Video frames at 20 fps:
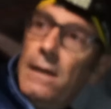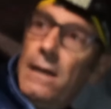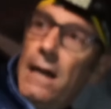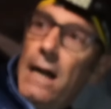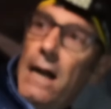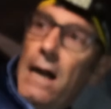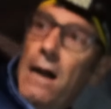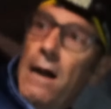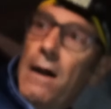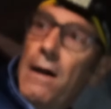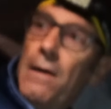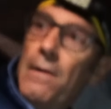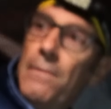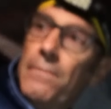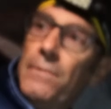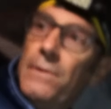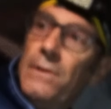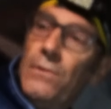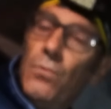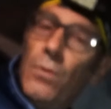
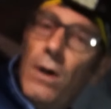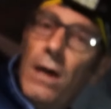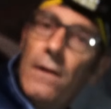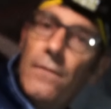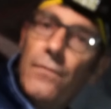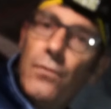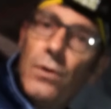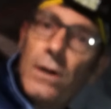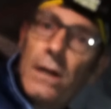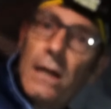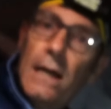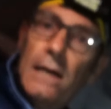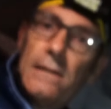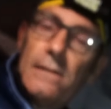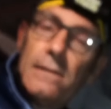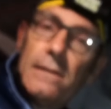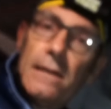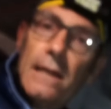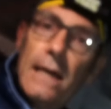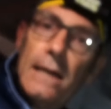The weather forecast
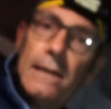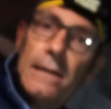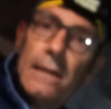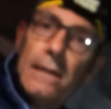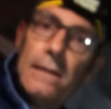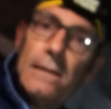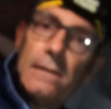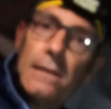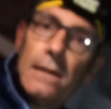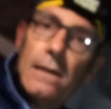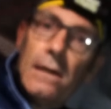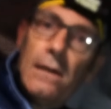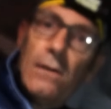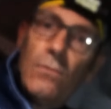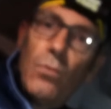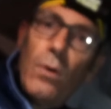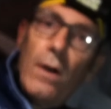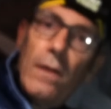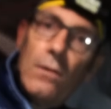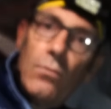tonight is a
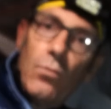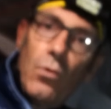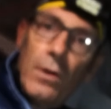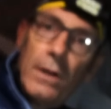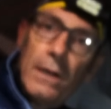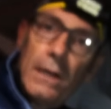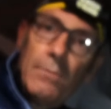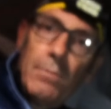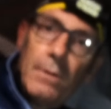weather warning in